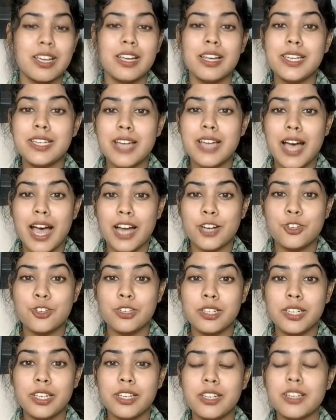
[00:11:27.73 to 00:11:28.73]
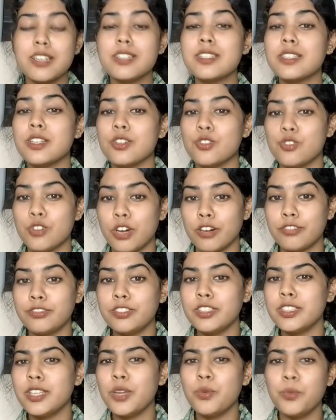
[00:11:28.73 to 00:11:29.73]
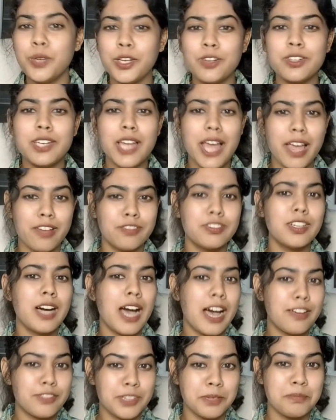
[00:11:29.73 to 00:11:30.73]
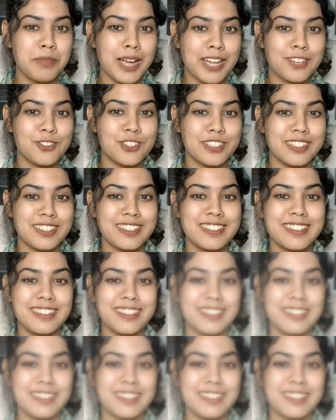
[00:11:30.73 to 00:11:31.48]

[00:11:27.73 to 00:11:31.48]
It actually is rougher than we could ever have imagined.